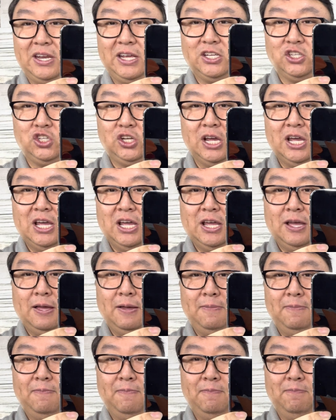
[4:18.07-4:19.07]
inch
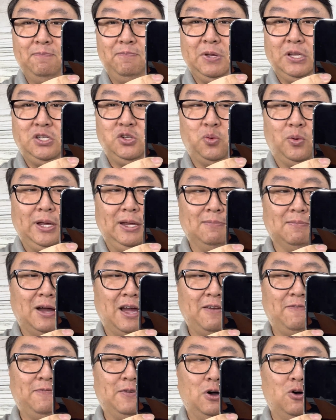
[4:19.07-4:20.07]
between
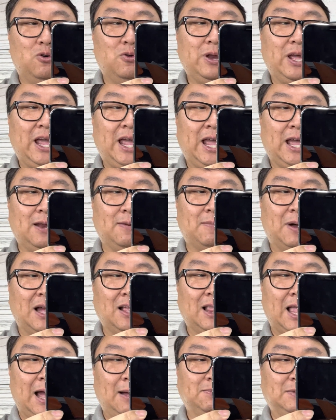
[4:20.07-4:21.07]
my phone and my
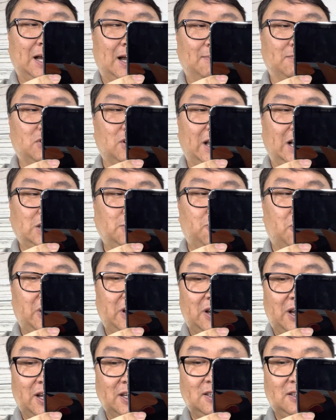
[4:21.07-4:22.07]
laptop. So that's pretty nice.